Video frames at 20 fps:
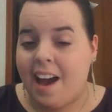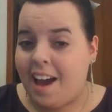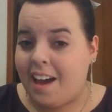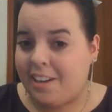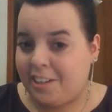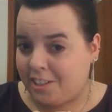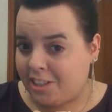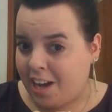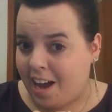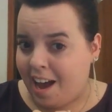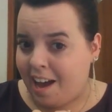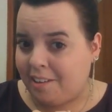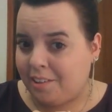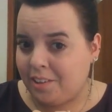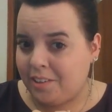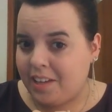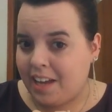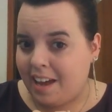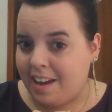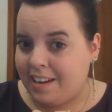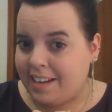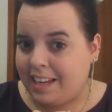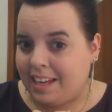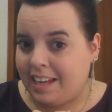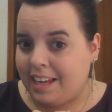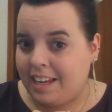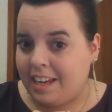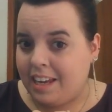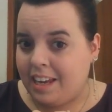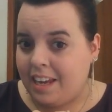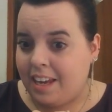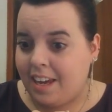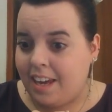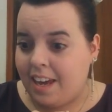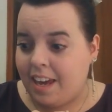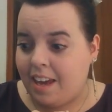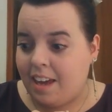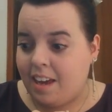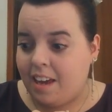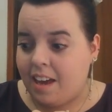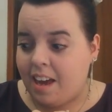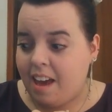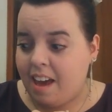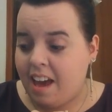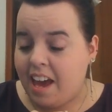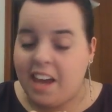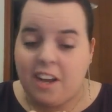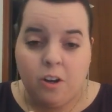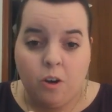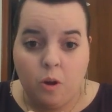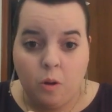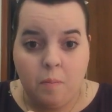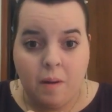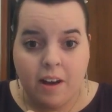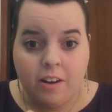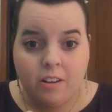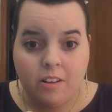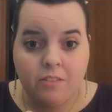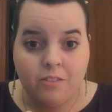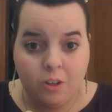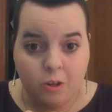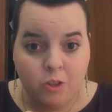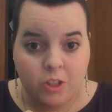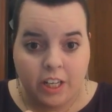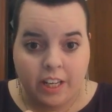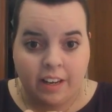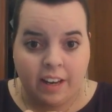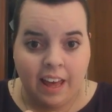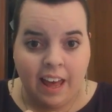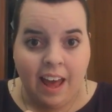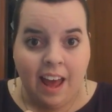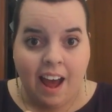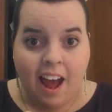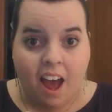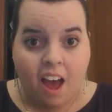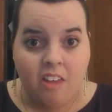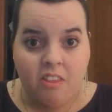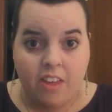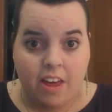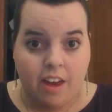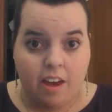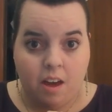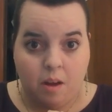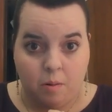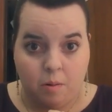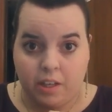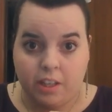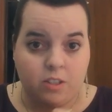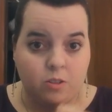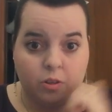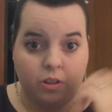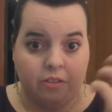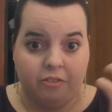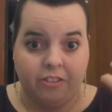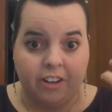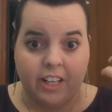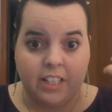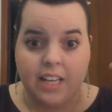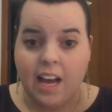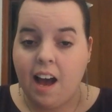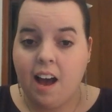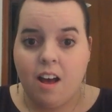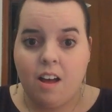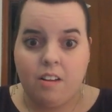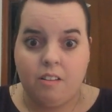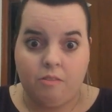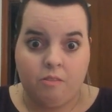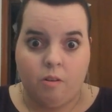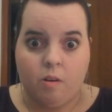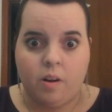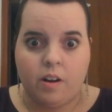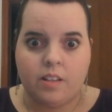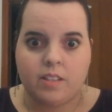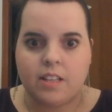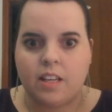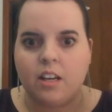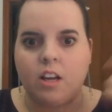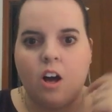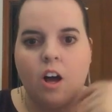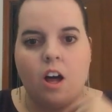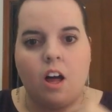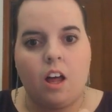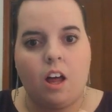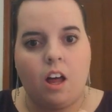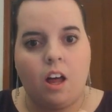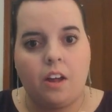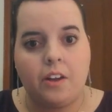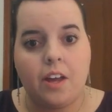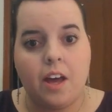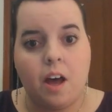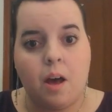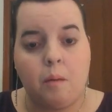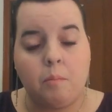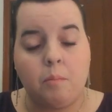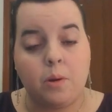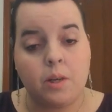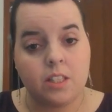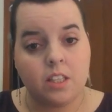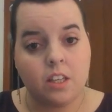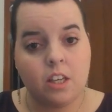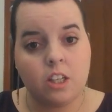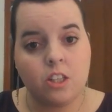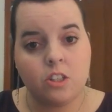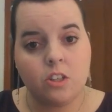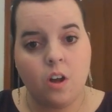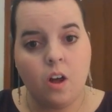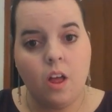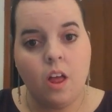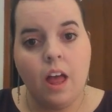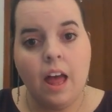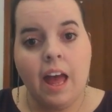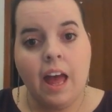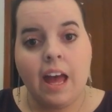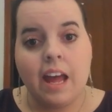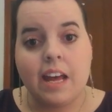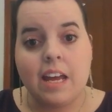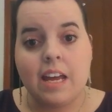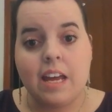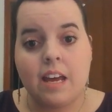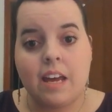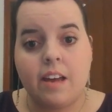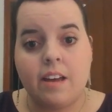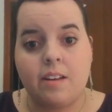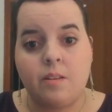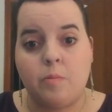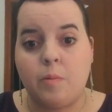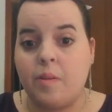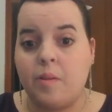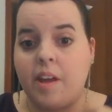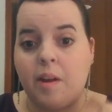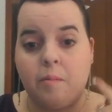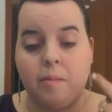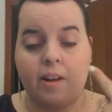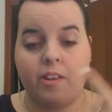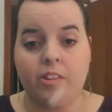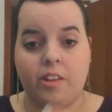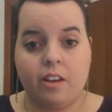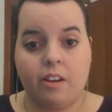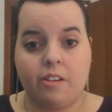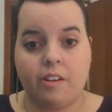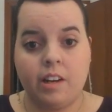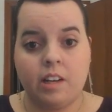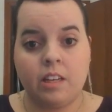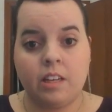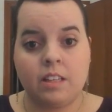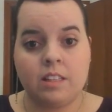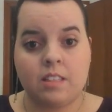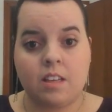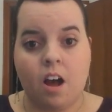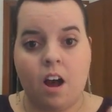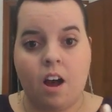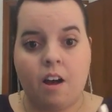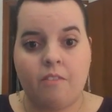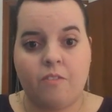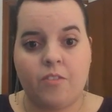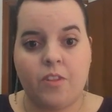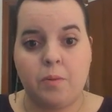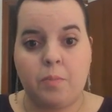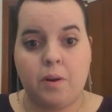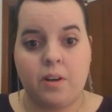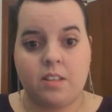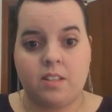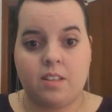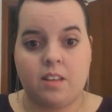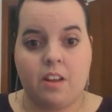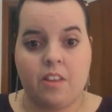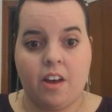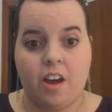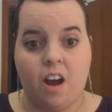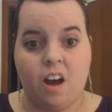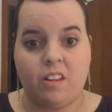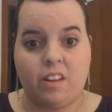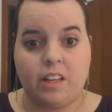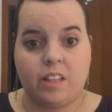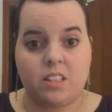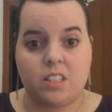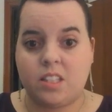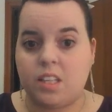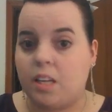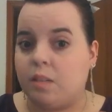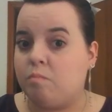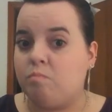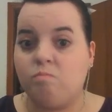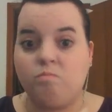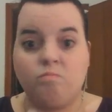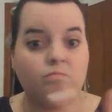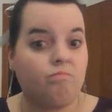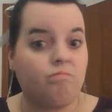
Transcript: had a child and he ate a whole bottle of lotion and they were like totally freaked out of course and called um, poison control and when they read the ingredients off the person on the hotline said